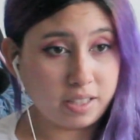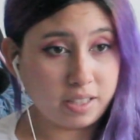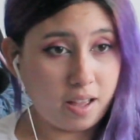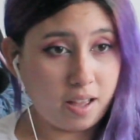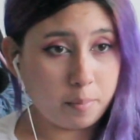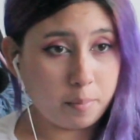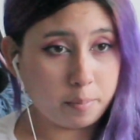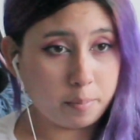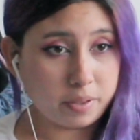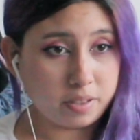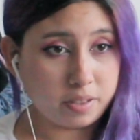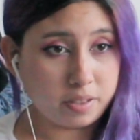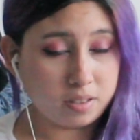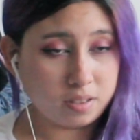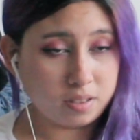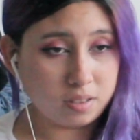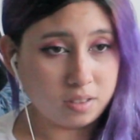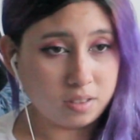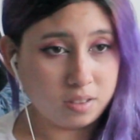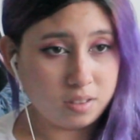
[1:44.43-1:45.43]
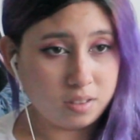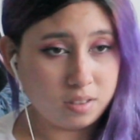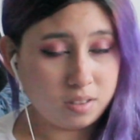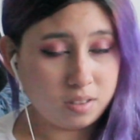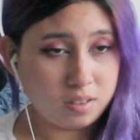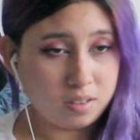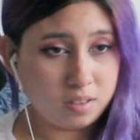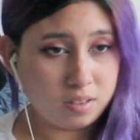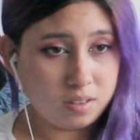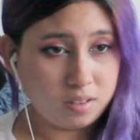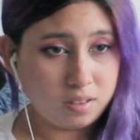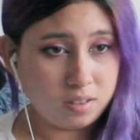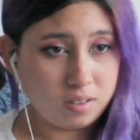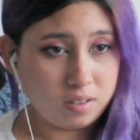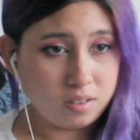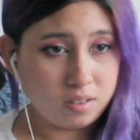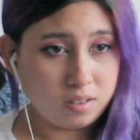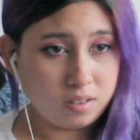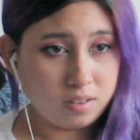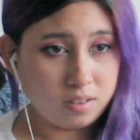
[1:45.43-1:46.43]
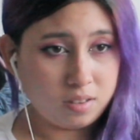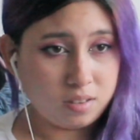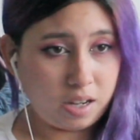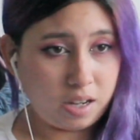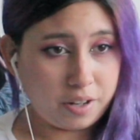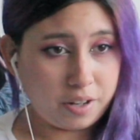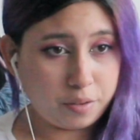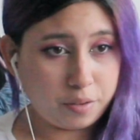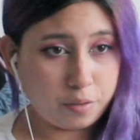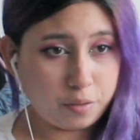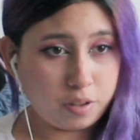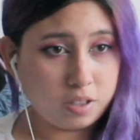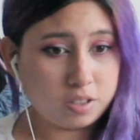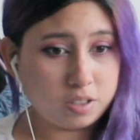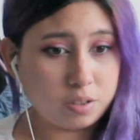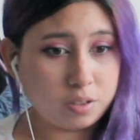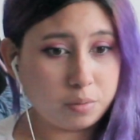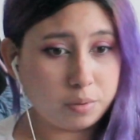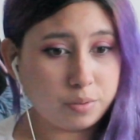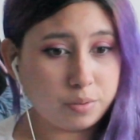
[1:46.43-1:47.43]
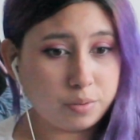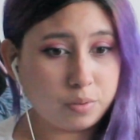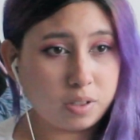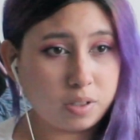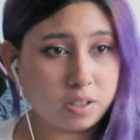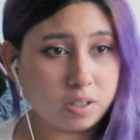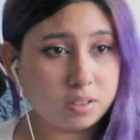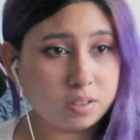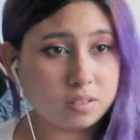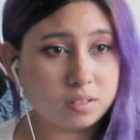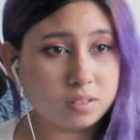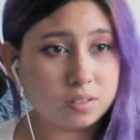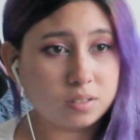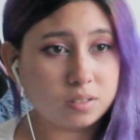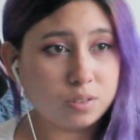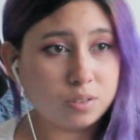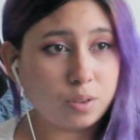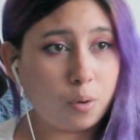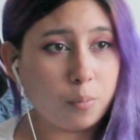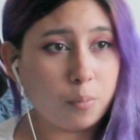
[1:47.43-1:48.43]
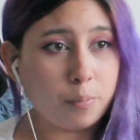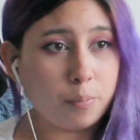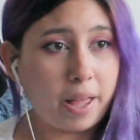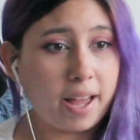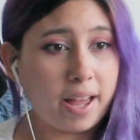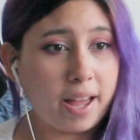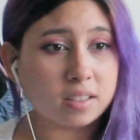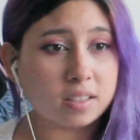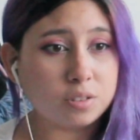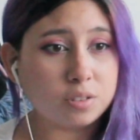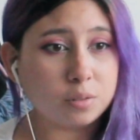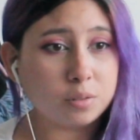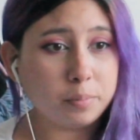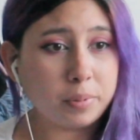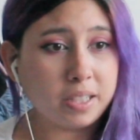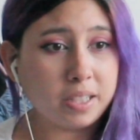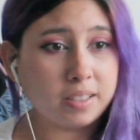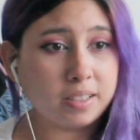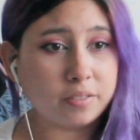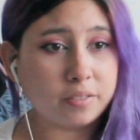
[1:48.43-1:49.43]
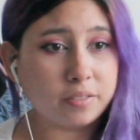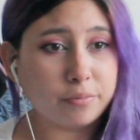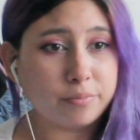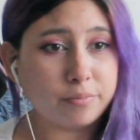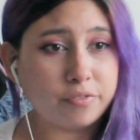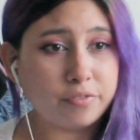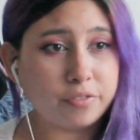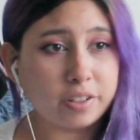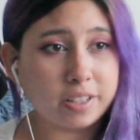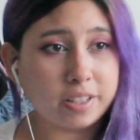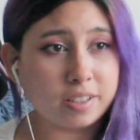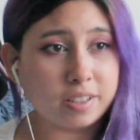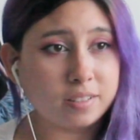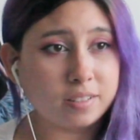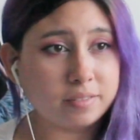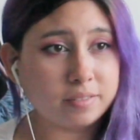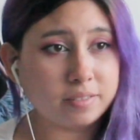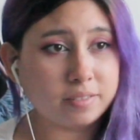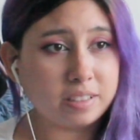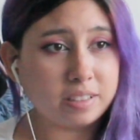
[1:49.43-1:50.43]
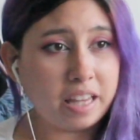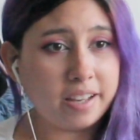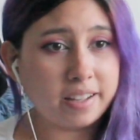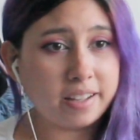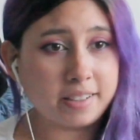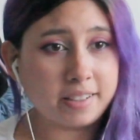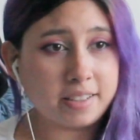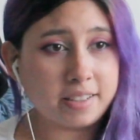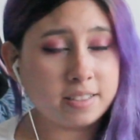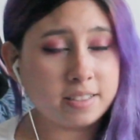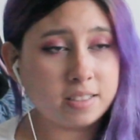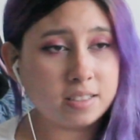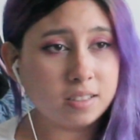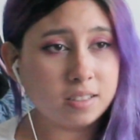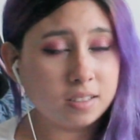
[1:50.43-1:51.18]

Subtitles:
Happened. I don't think she would have wanted to just go back to being a freaking lettuce.